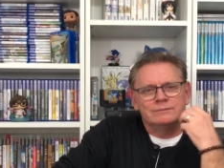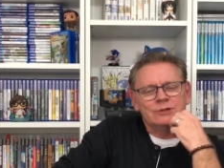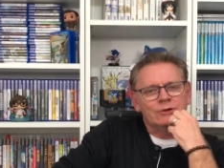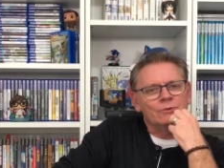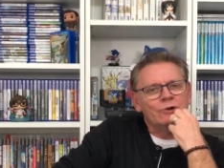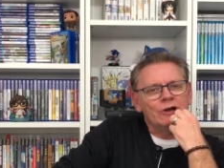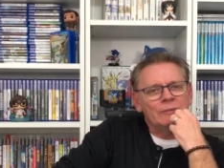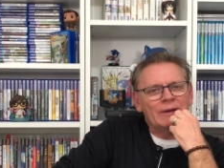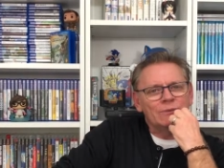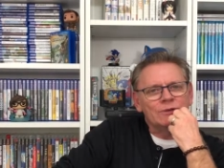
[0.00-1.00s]
know, where
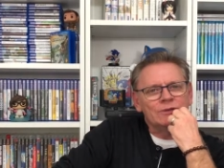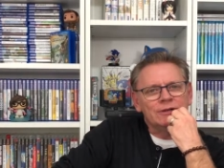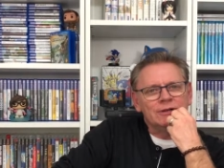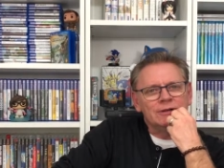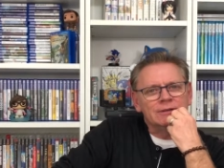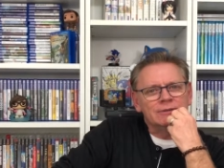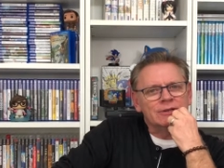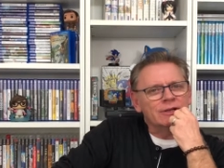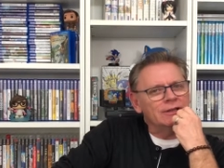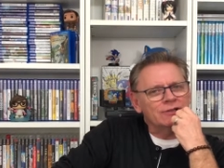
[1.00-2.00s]
I'm at with
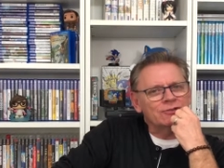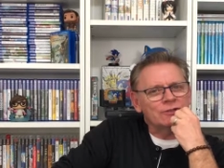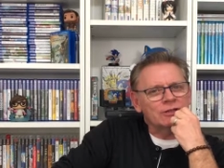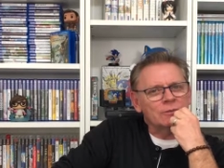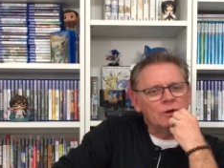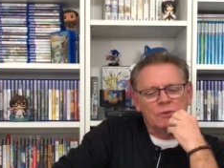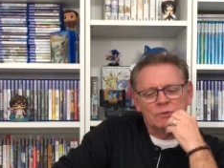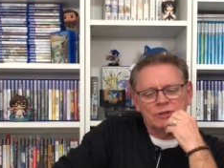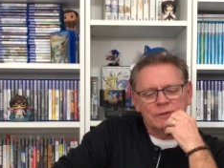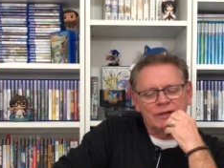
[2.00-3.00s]
the collection at the moment
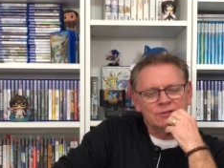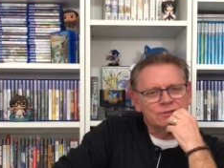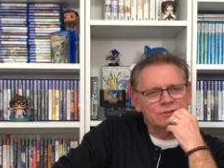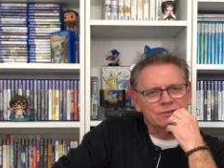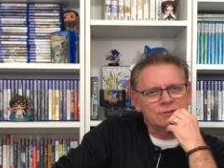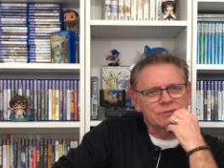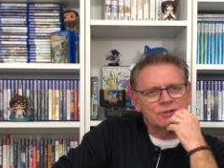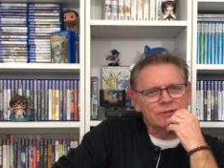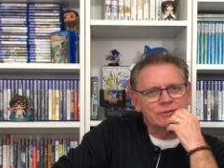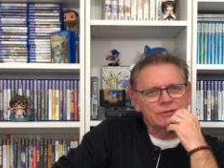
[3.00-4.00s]
with the Master System
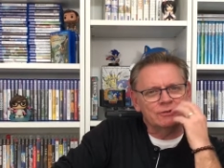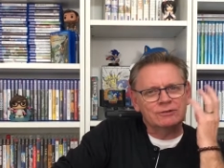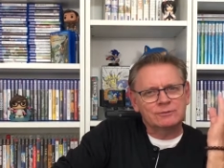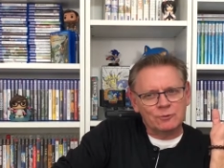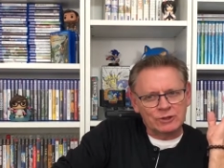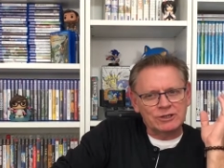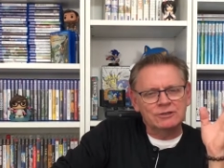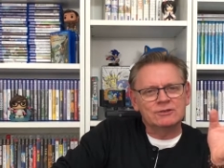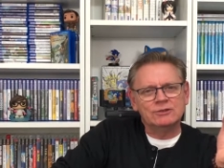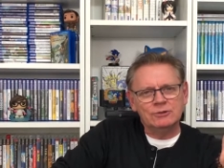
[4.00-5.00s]
stuff. I just want to
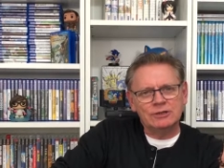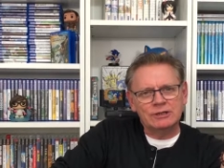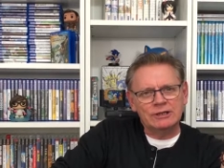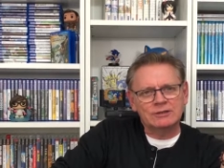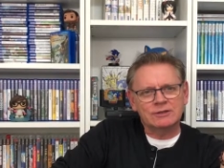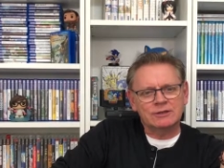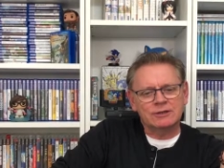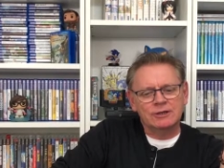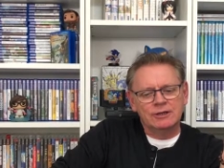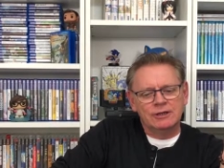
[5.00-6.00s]
continue
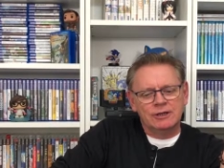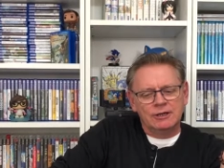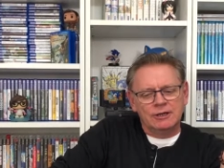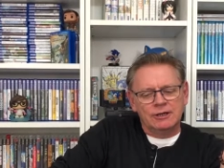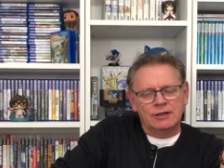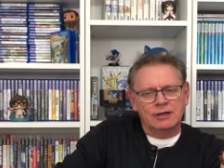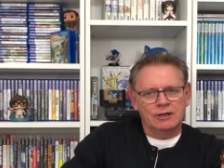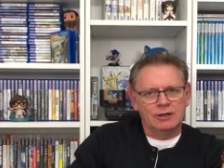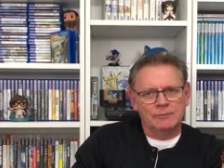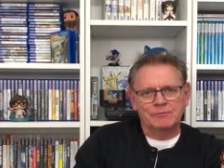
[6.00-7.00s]
collecting.
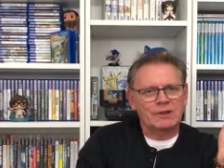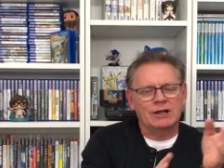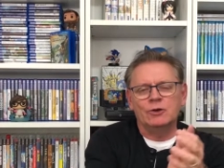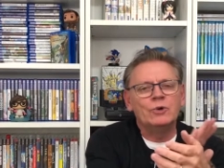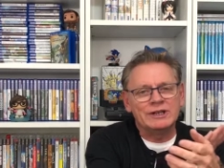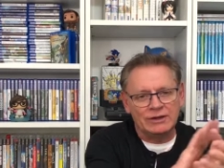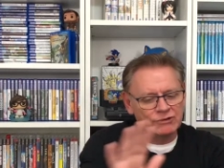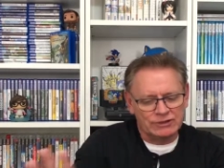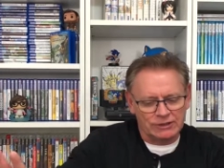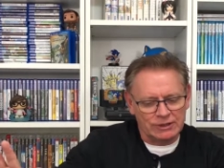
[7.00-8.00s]
I don't want
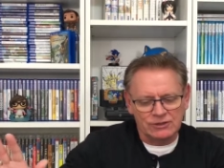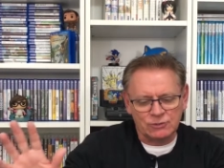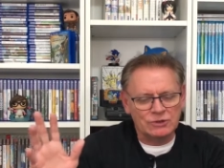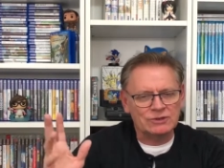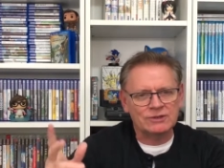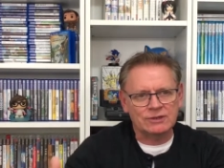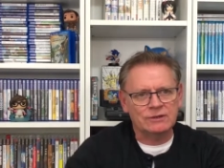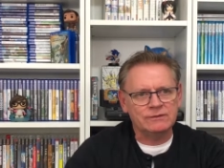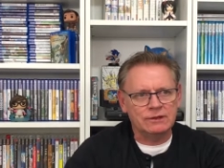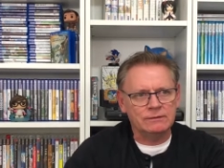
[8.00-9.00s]
everything, I just want the
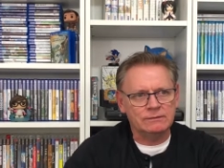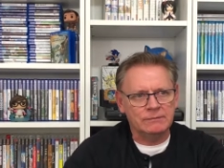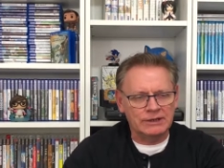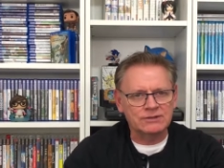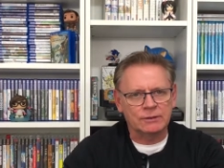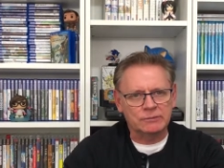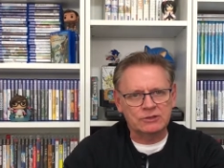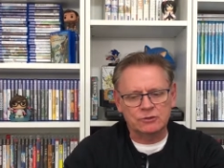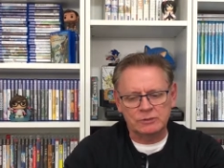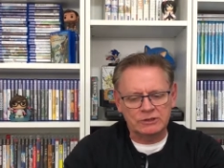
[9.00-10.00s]
stuff that meant
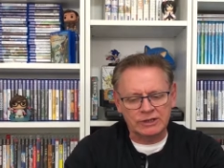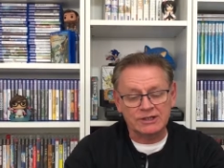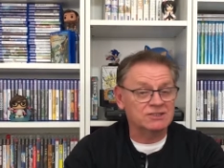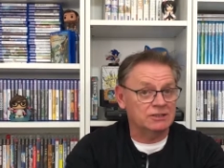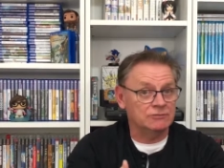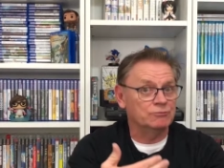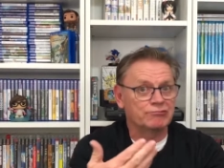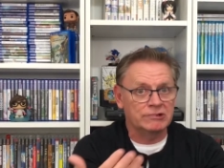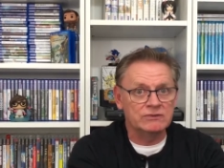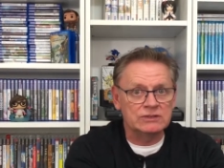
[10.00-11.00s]
something to me, like I said in
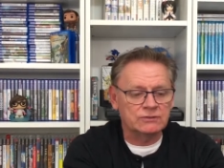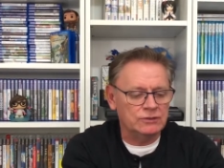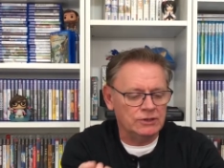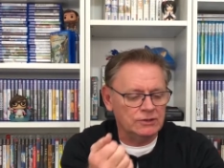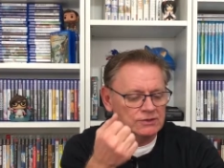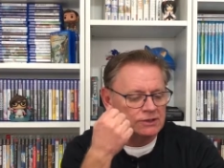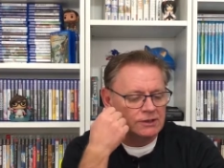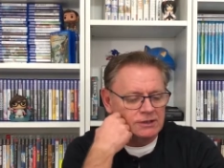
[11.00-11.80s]
previous videos.